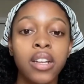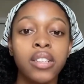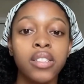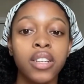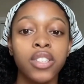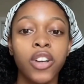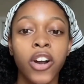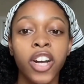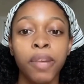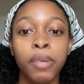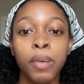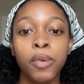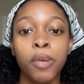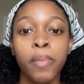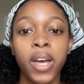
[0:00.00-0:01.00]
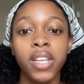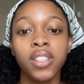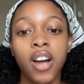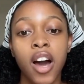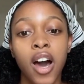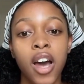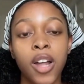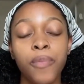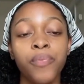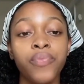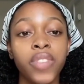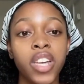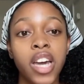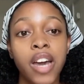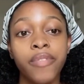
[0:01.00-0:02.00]
to target people based on
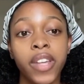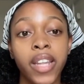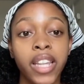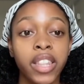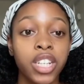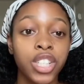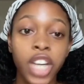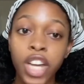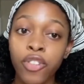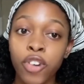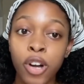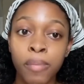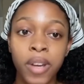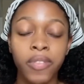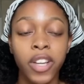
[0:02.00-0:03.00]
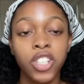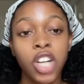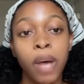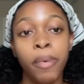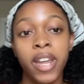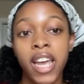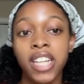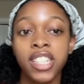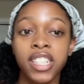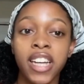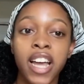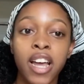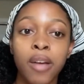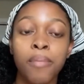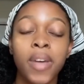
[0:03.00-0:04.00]
if they like the shade room if they shop at
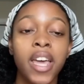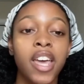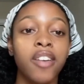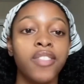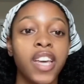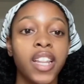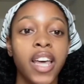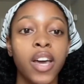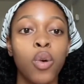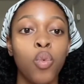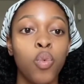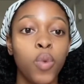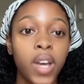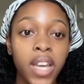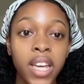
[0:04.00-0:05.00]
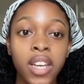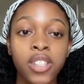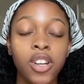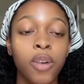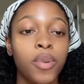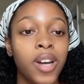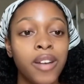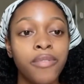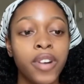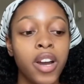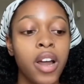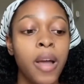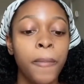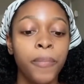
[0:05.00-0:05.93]
h&m if they like wigs or whatever